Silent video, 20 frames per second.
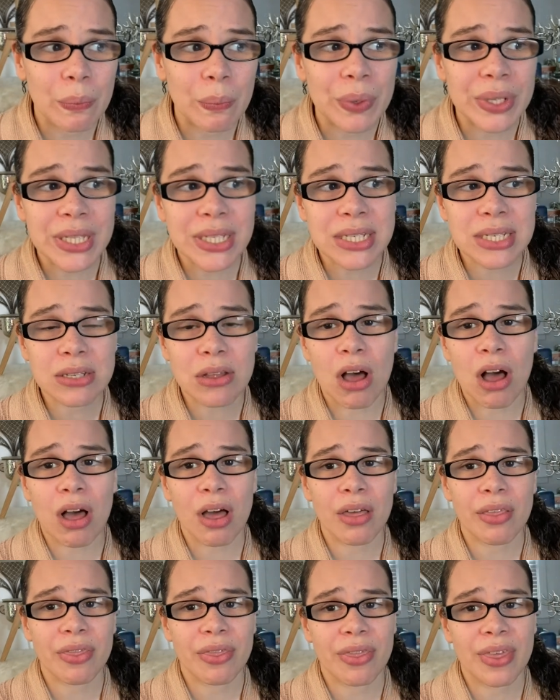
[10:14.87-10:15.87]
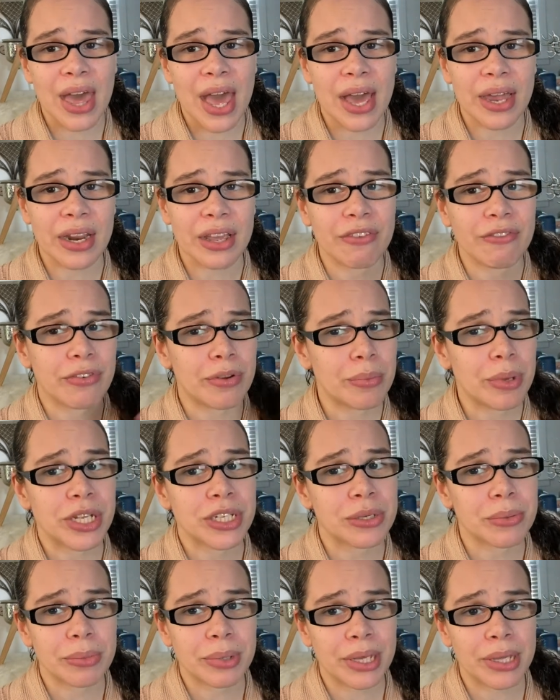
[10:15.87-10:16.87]
what does all that
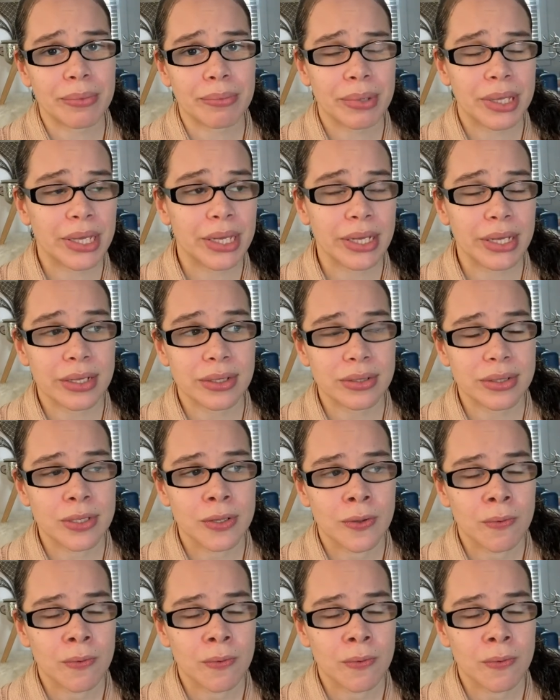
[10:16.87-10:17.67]
information mean? Because